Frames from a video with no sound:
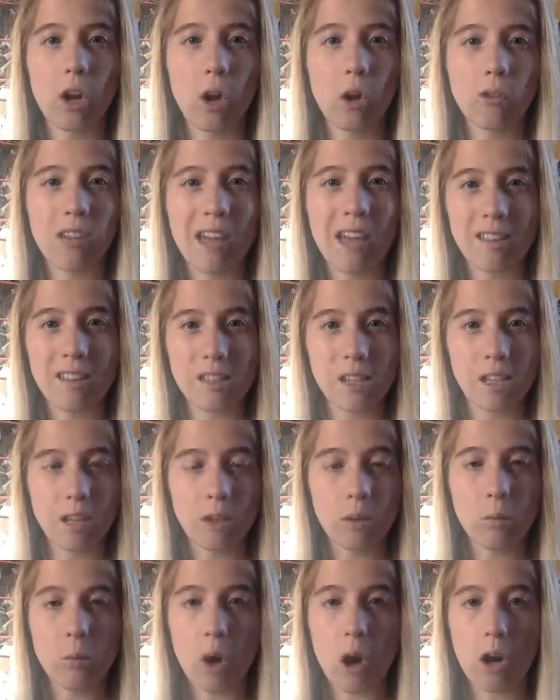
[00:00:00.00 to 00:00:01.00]
testing
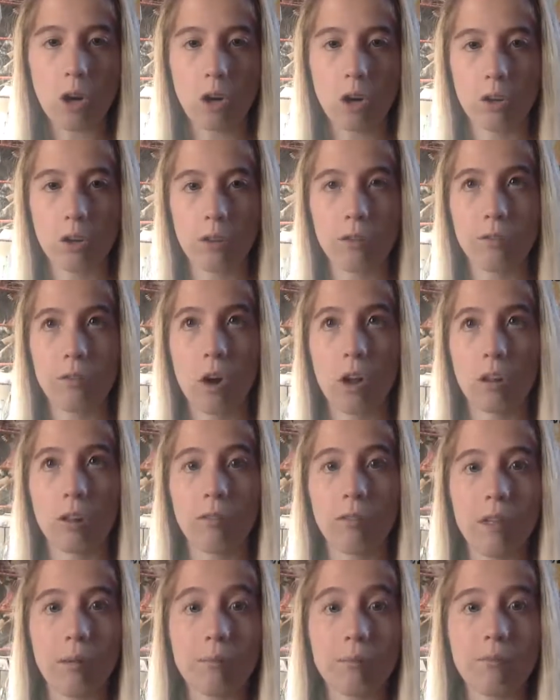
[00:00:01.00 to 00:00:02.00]
the waters of all of
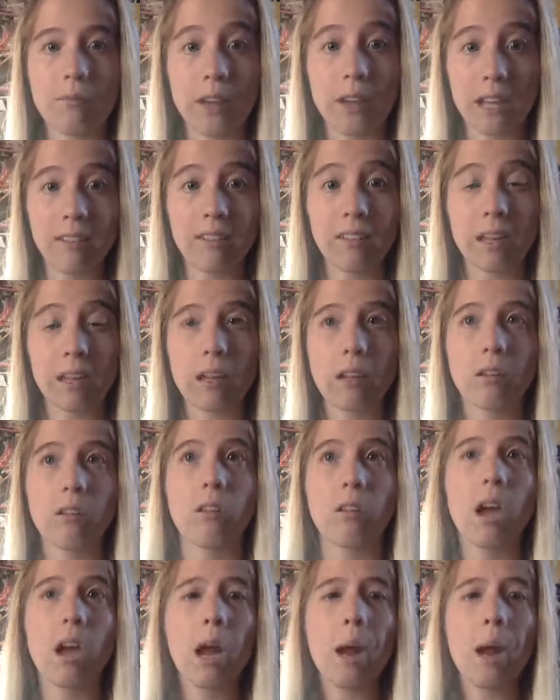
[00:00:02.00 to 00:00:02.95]
them facing, because